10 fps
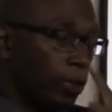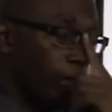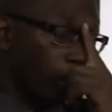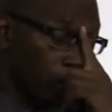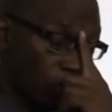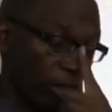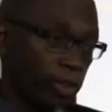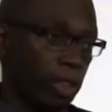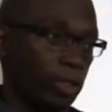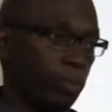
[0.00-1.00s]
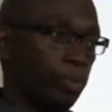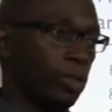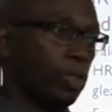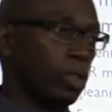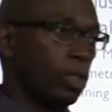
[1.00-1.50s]
They also have another
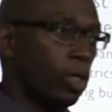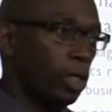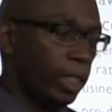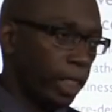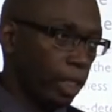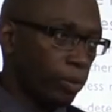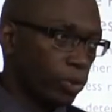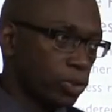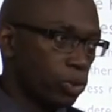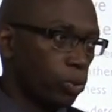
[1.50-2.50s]
product called Amos,